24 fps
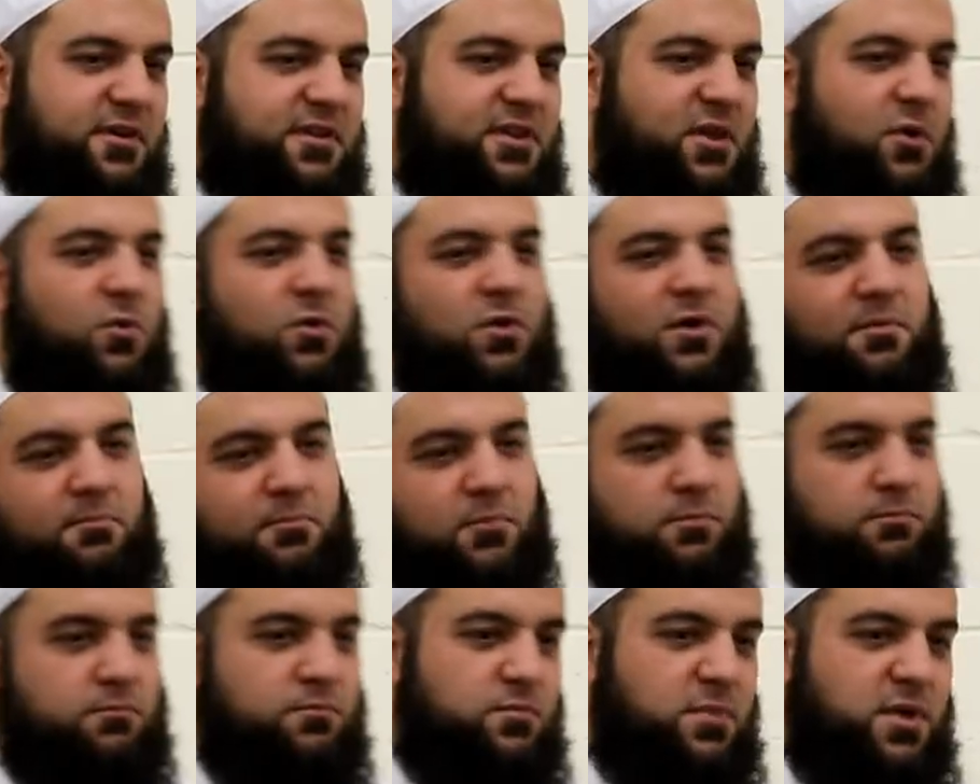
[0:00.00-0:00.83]
they
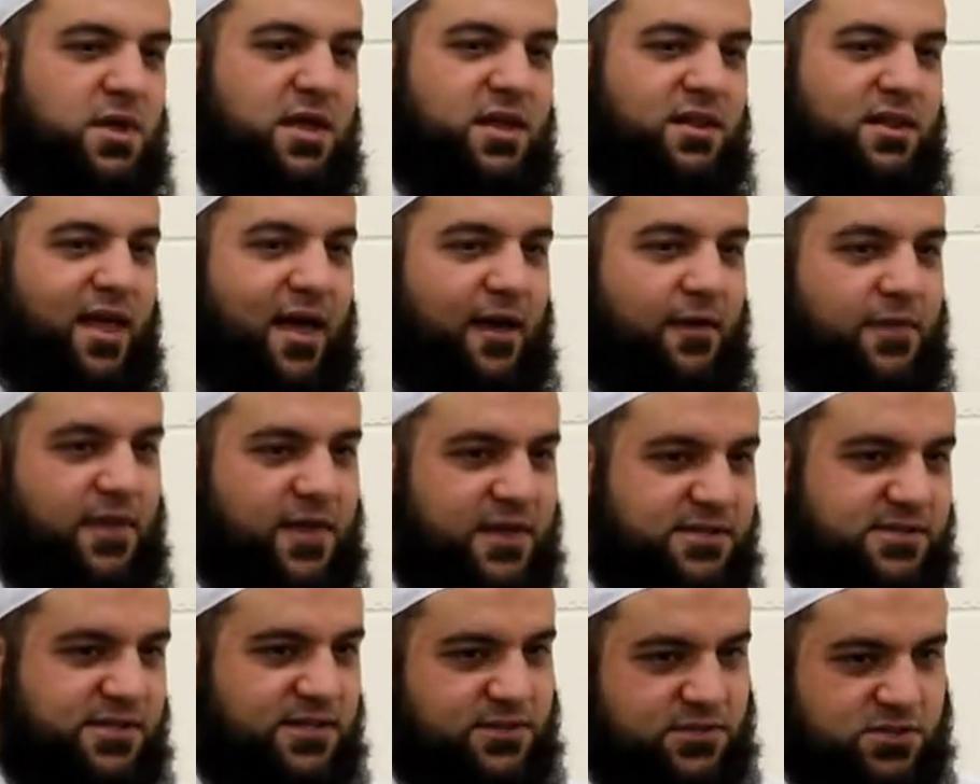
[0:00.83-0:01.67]
all like
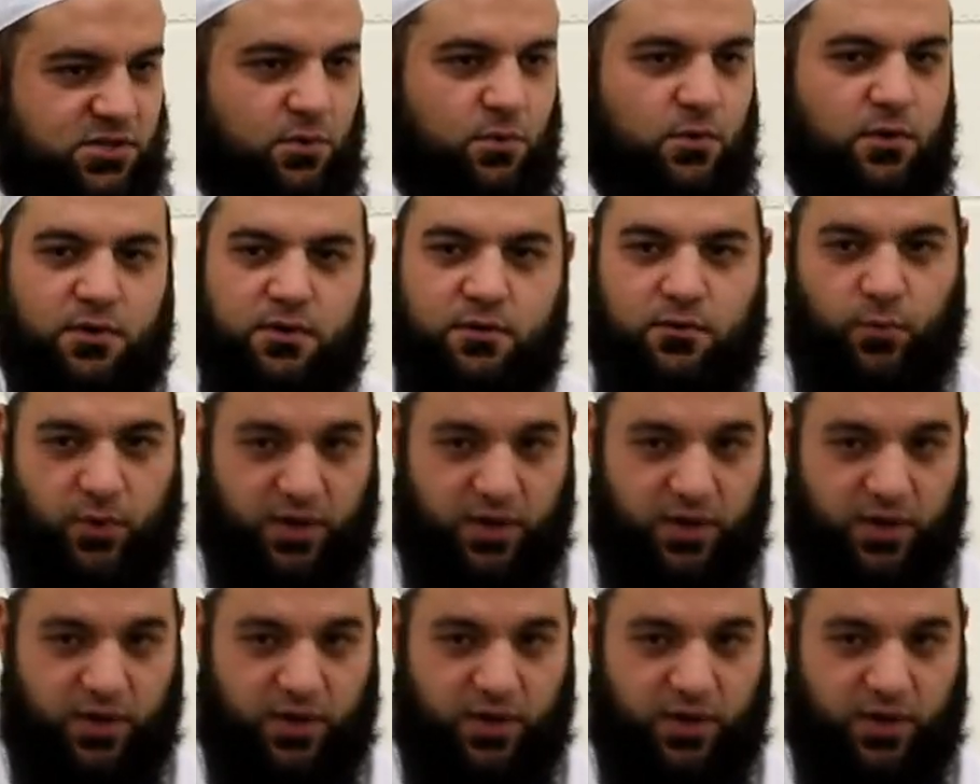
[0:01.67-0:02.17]
this and so on.